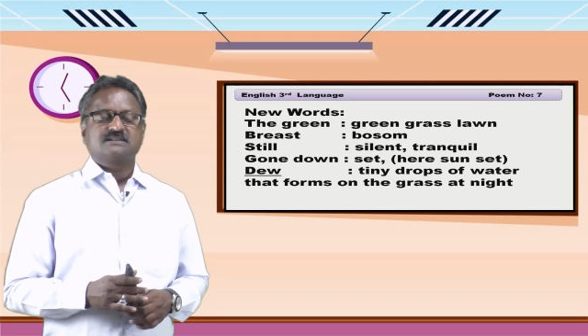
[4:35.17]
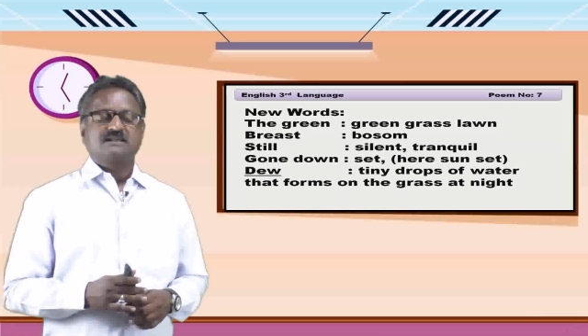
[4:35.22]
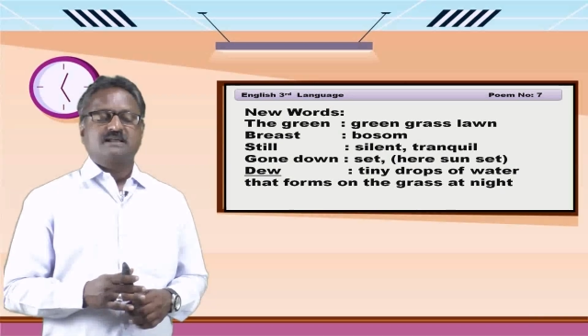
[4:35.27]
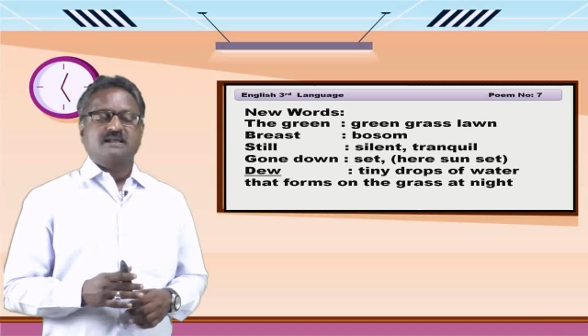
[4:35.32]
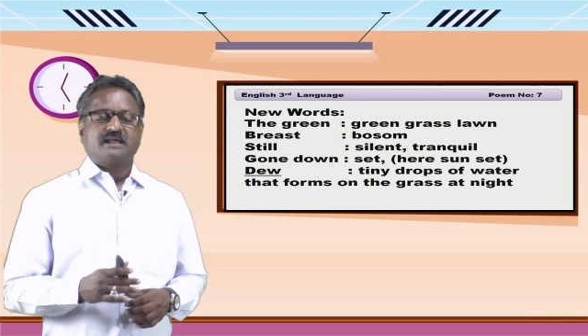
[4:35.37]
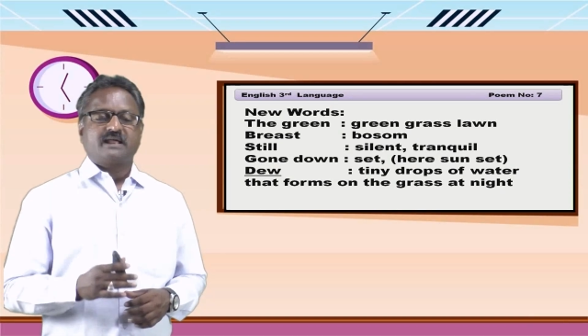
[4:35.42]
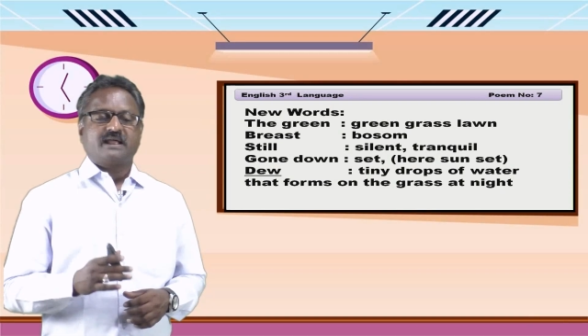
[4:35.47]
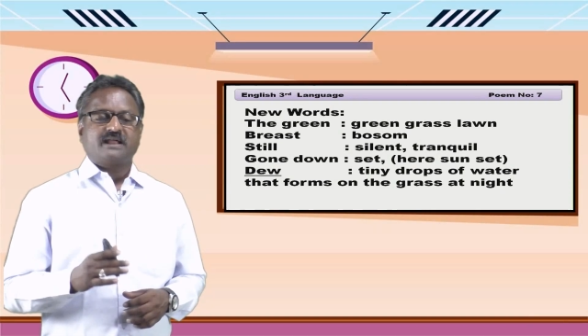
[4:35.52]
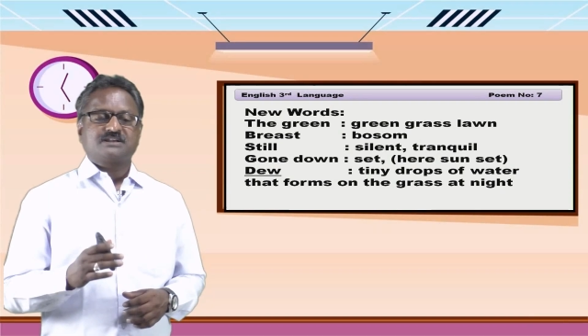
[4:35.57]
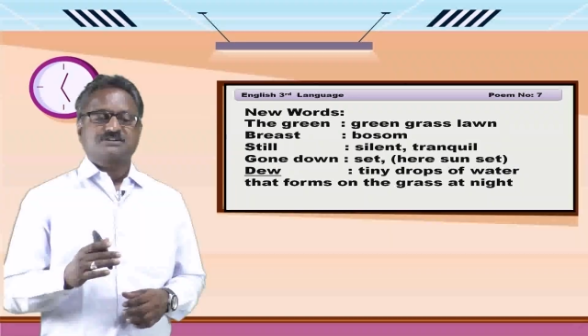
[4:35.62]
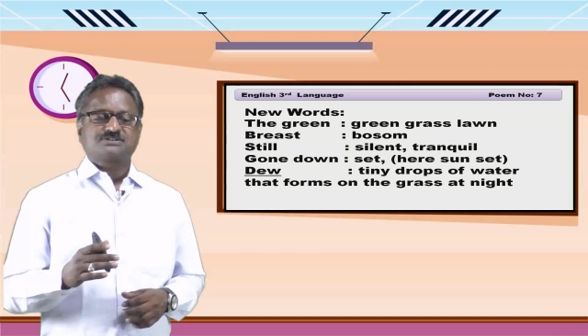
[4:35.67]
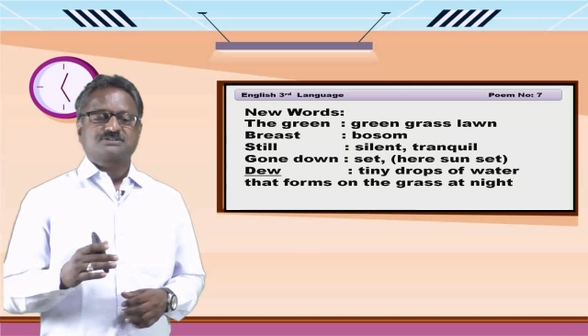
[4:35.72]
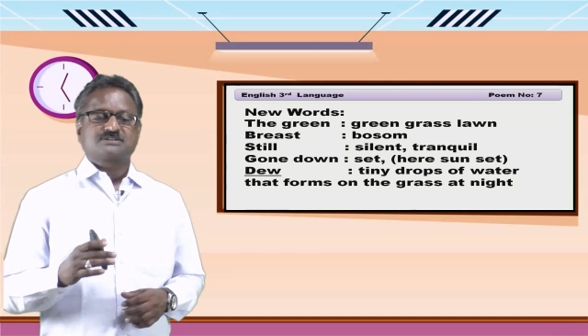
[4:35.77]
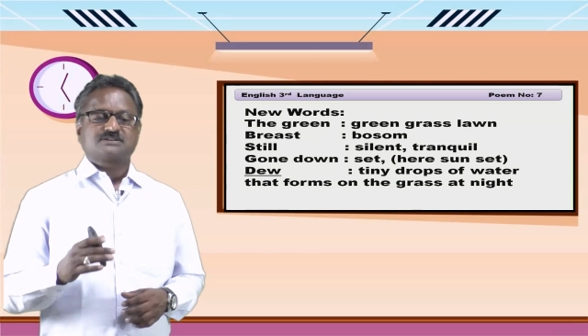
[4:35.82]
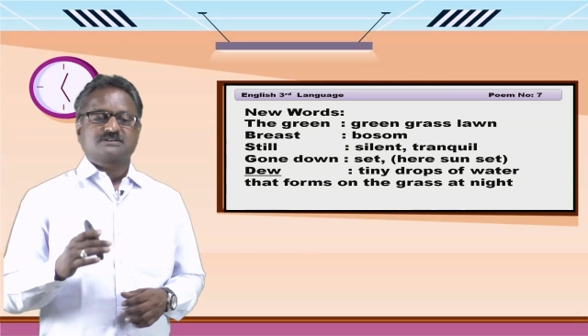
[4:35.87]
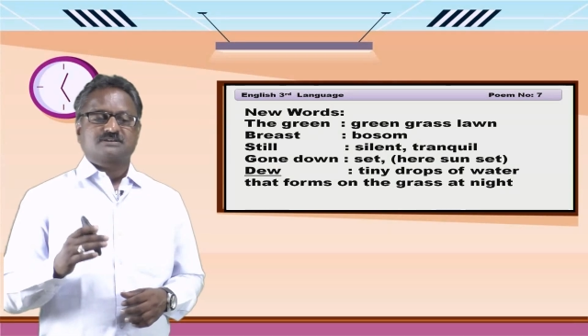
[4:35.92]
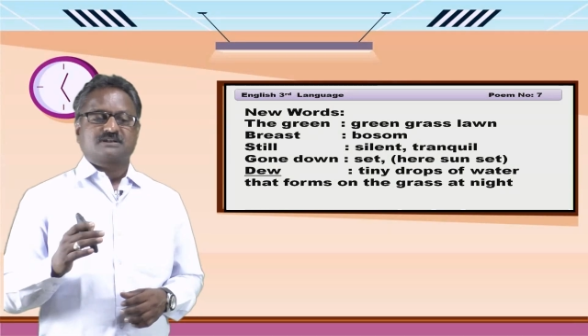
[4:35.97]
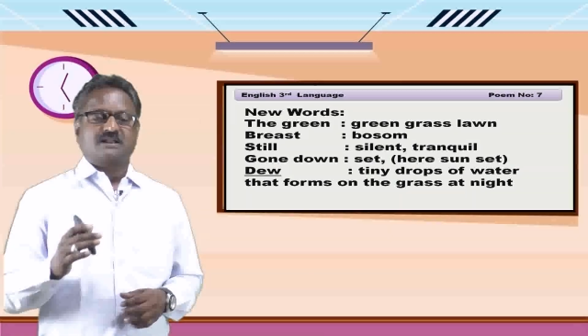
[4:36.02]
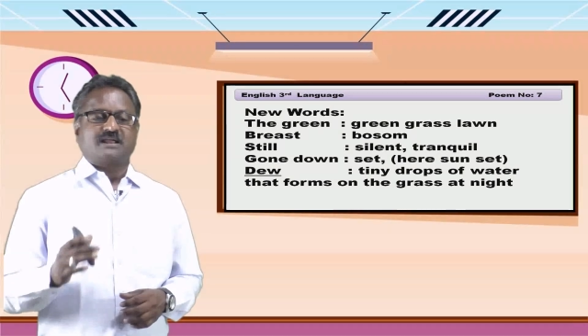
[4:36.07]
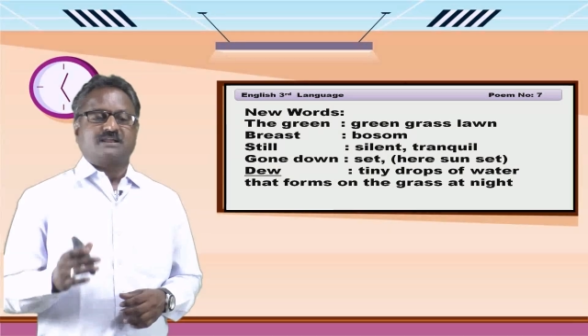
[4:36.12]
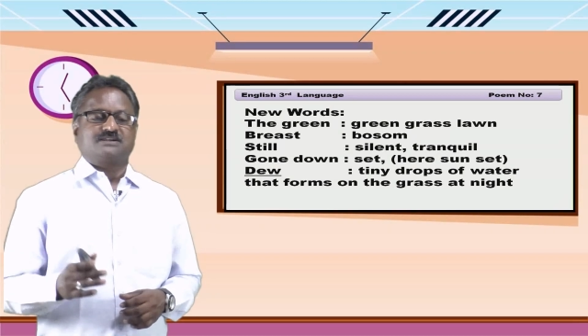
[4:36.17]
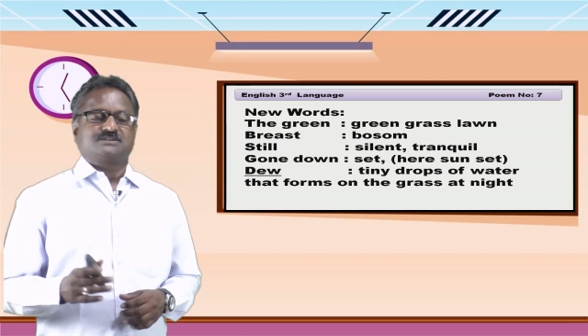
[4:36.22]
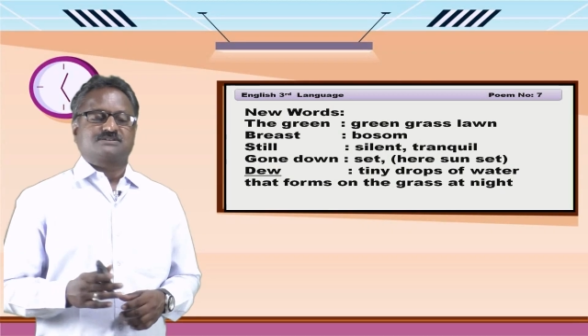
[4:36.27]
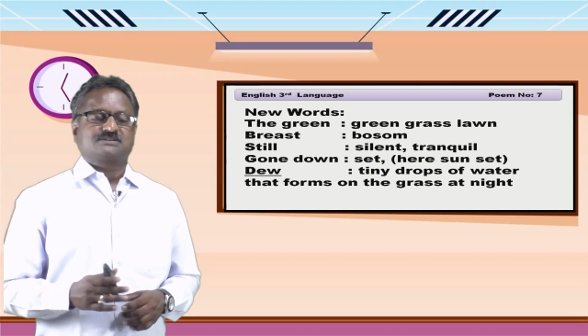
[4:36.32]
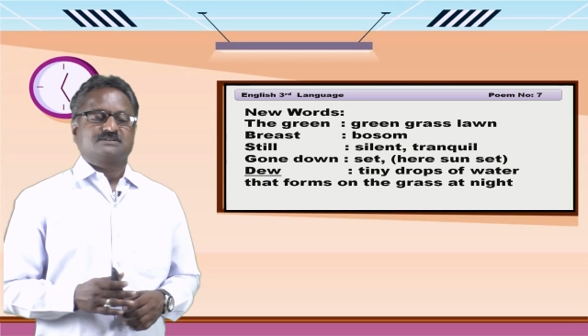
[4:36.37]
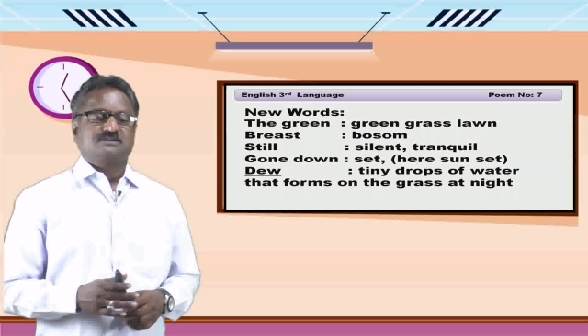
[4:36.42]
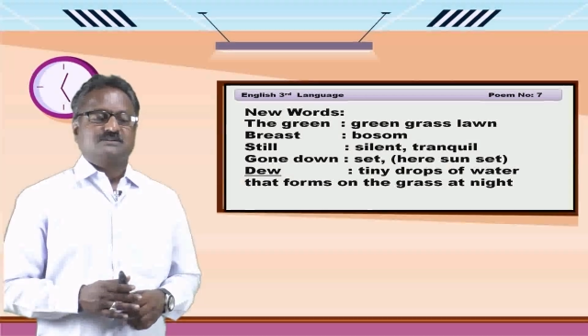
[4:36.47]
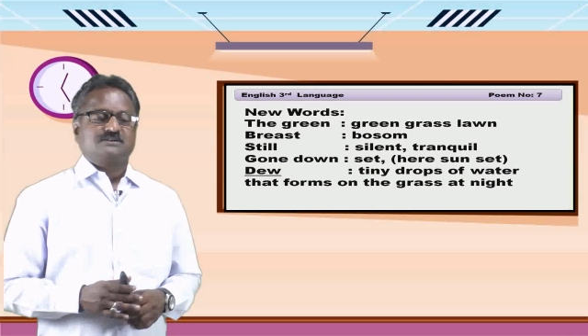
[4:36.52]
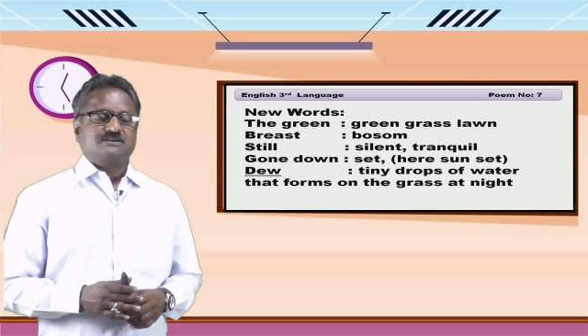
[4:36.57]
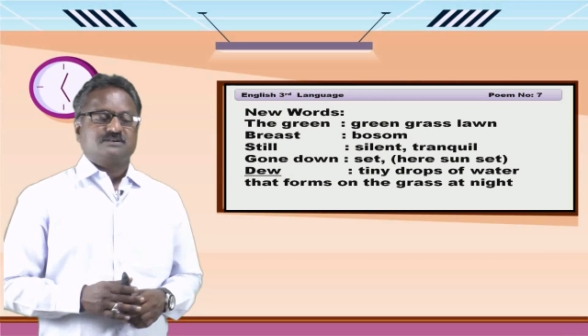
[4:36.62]
at night.
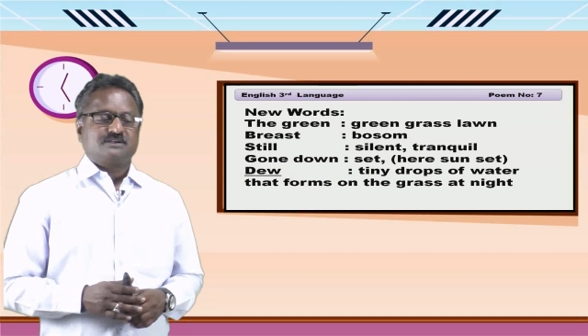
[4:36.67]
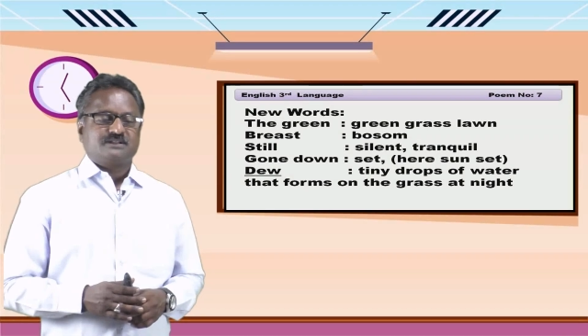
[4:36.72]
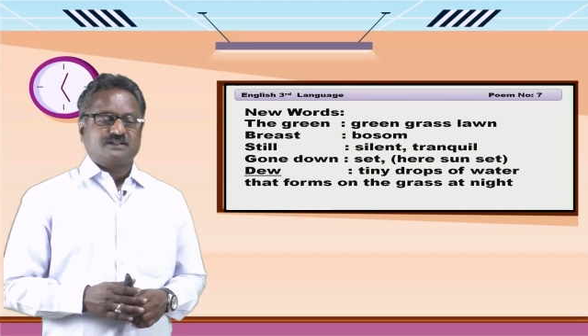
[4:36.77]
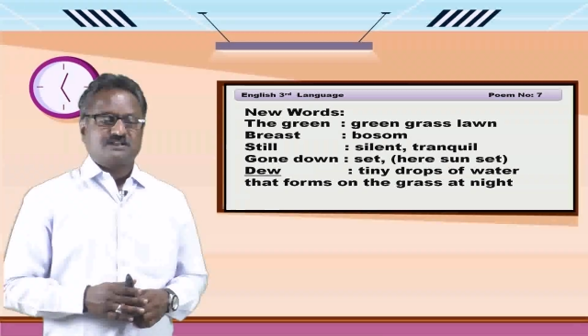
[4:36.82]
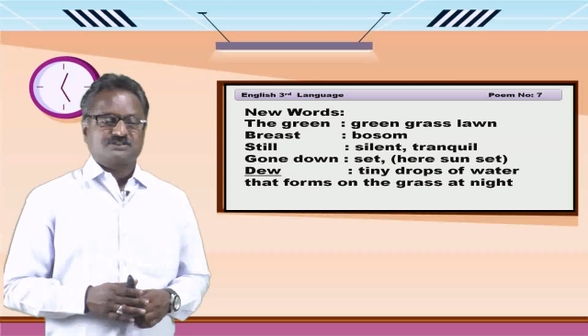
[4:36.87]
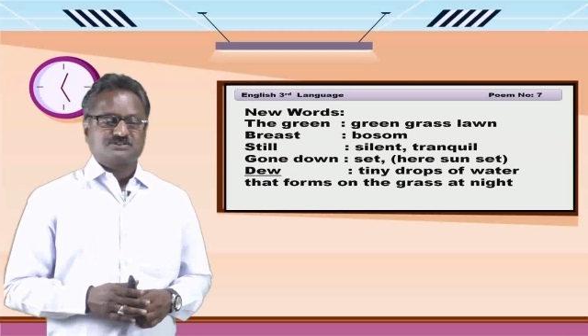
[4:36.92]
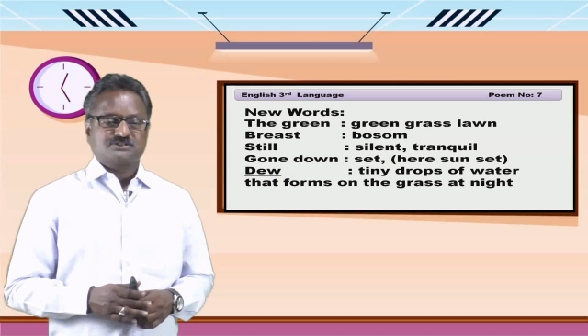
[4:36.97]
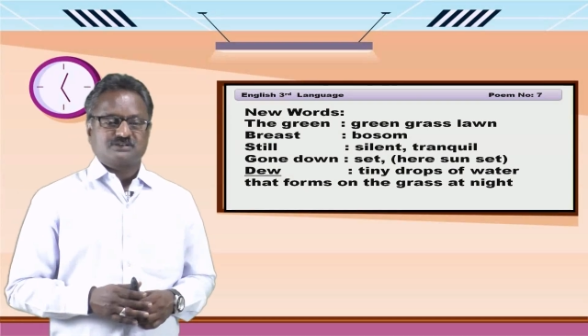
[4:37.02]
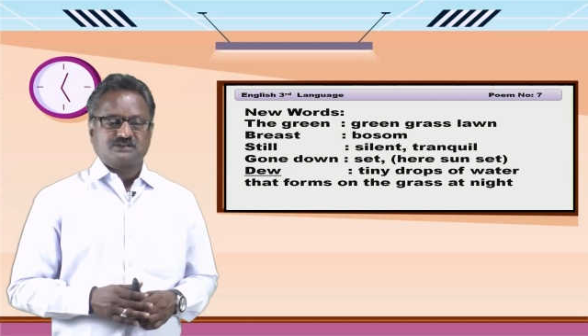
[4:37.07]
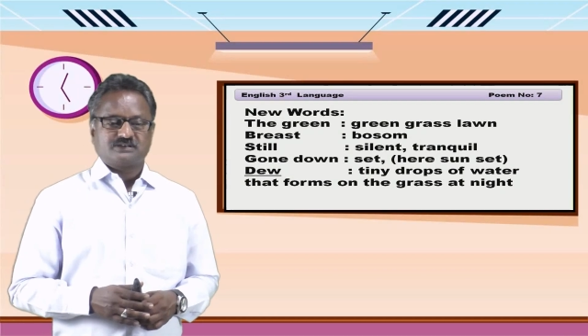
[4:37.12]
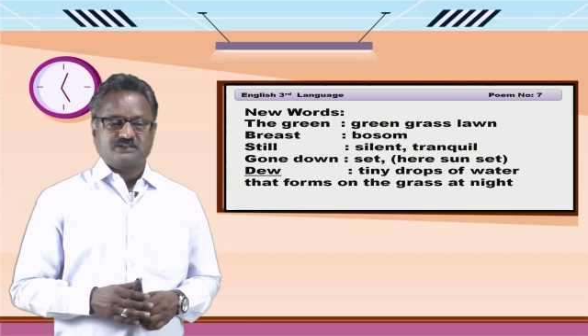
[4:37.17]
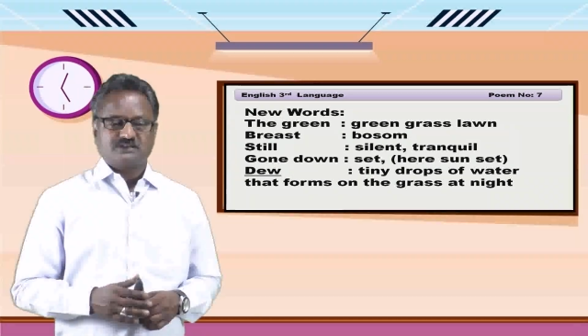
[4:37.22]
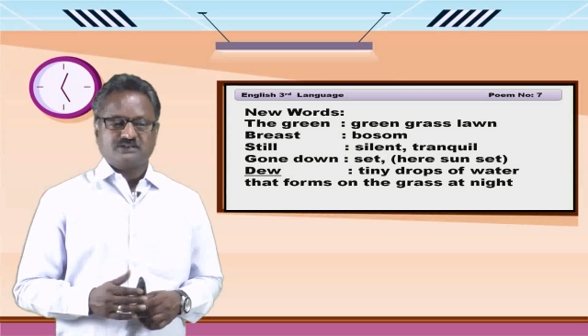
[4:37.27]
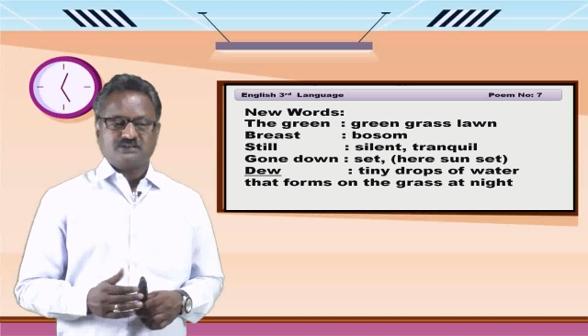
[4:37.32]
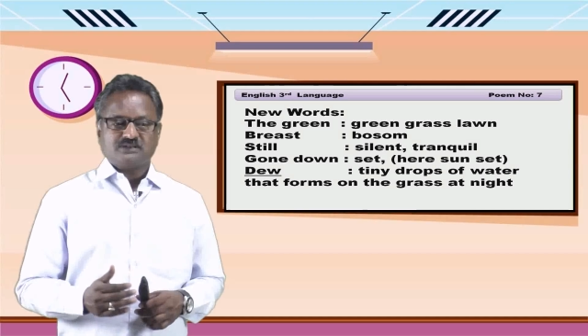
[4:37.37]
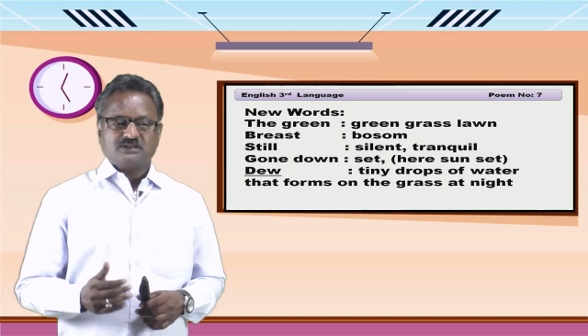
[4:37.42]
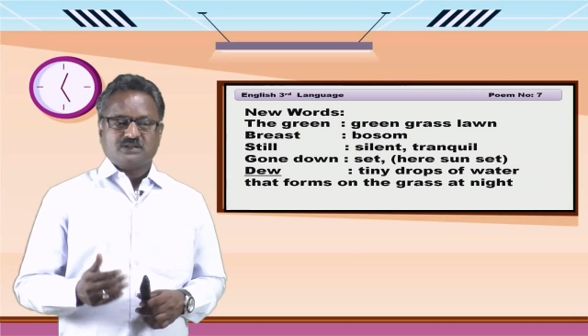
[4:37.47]
Dear children,